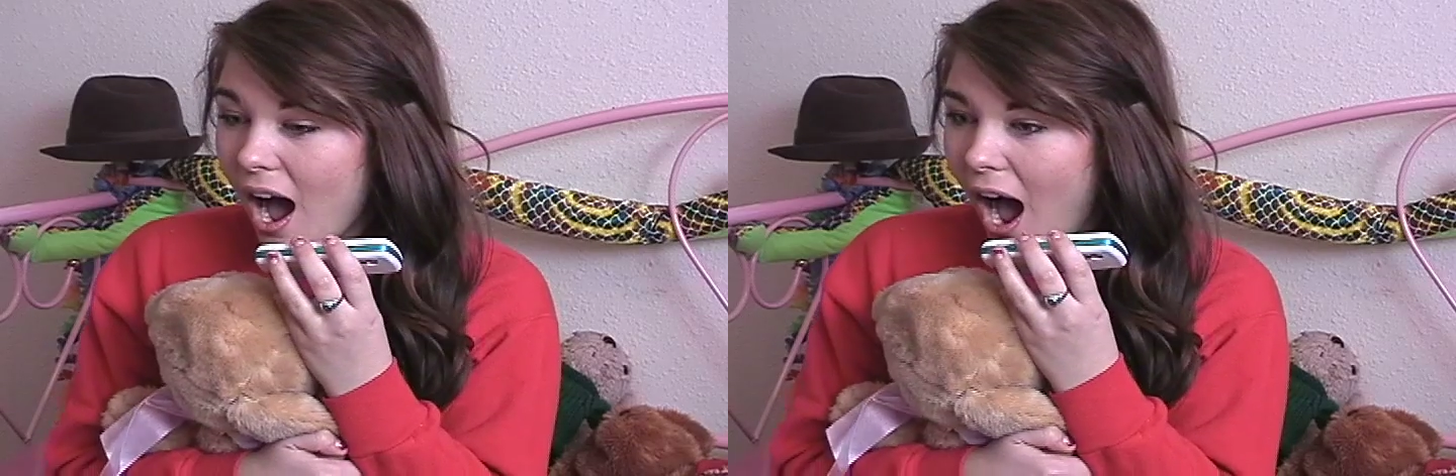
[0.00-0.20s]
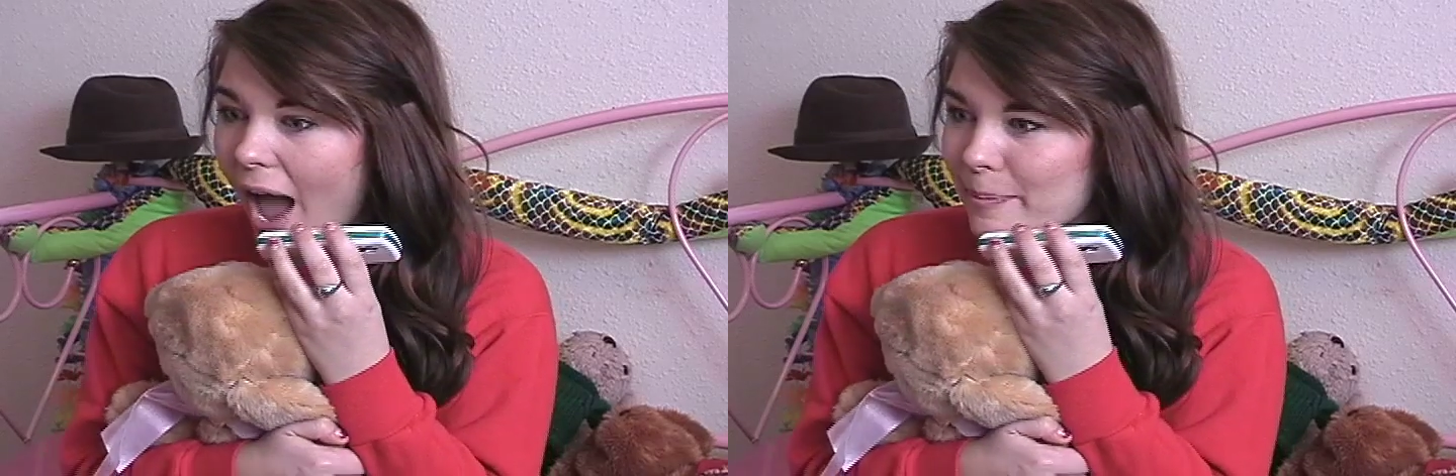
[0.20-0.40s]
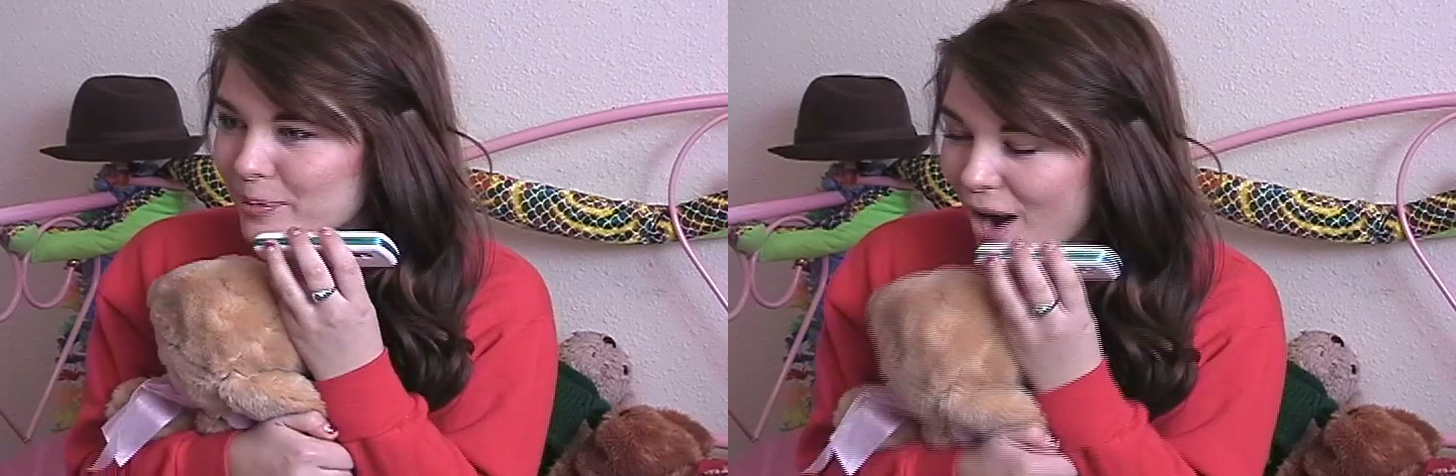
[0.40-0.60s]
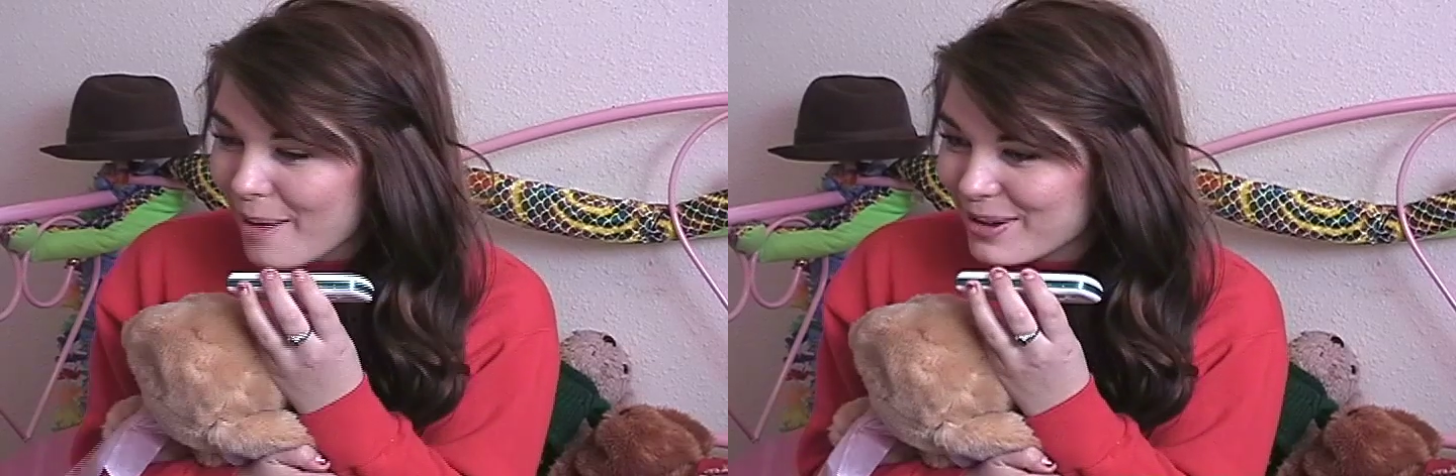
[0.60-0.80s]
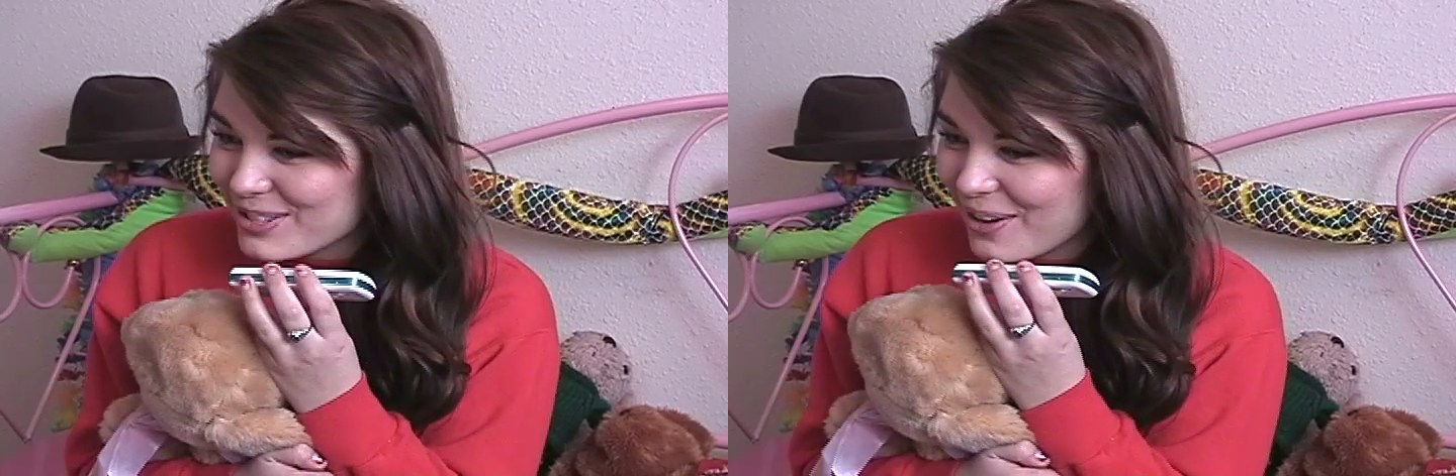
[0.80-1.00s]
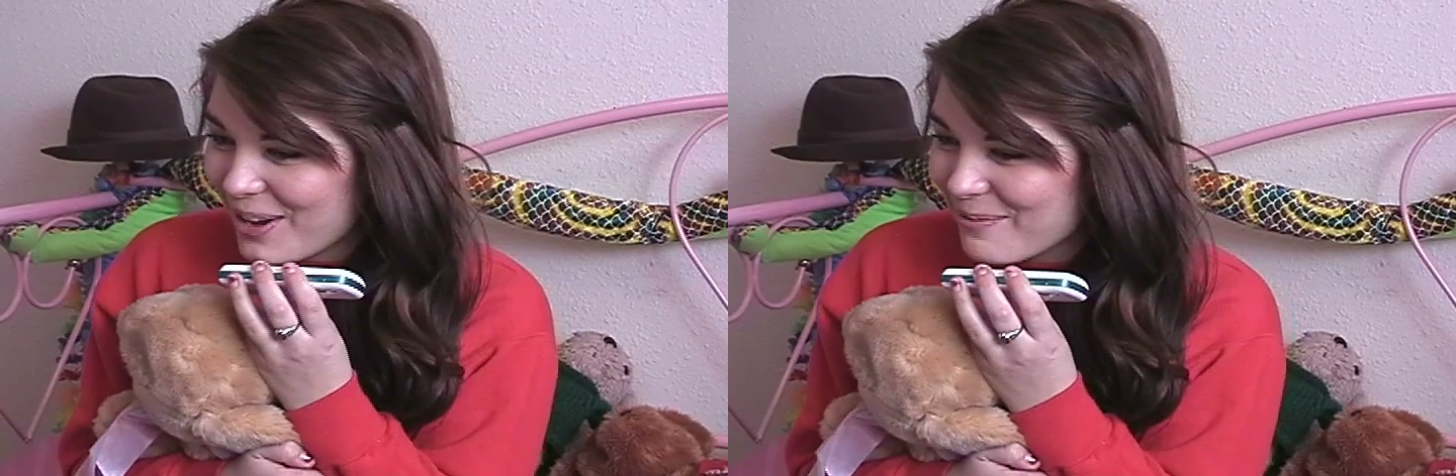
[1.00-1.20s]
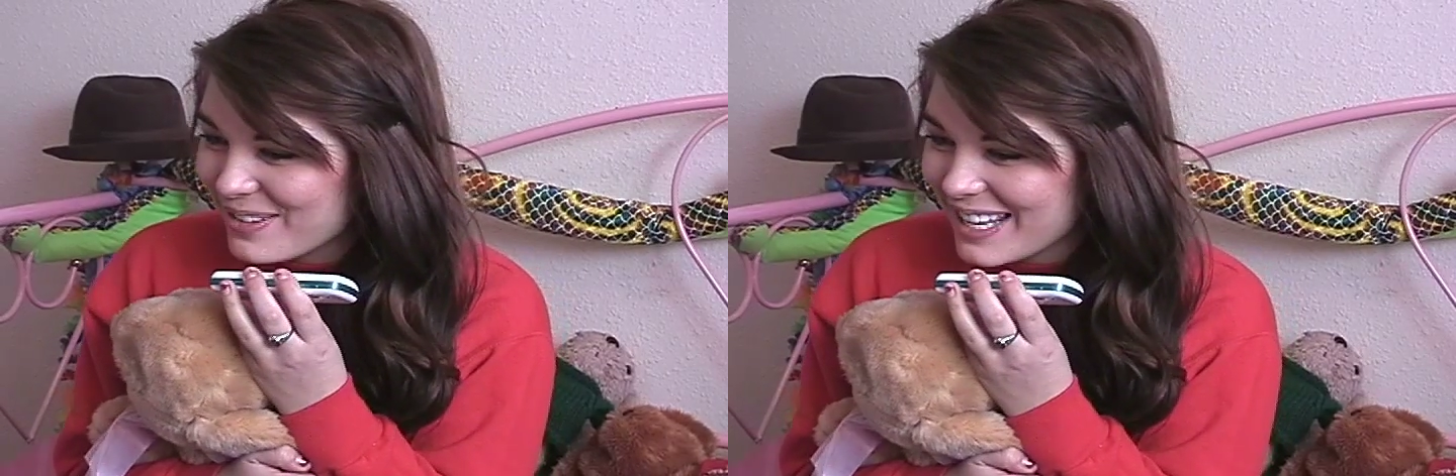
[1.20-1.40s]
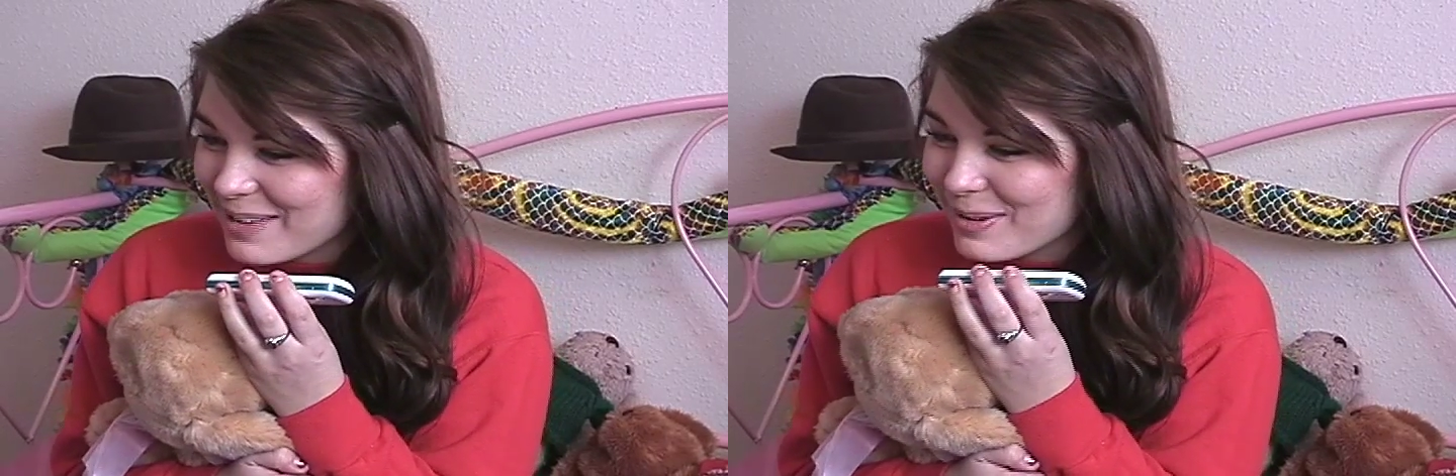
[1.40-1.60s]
I promise I'll come visit him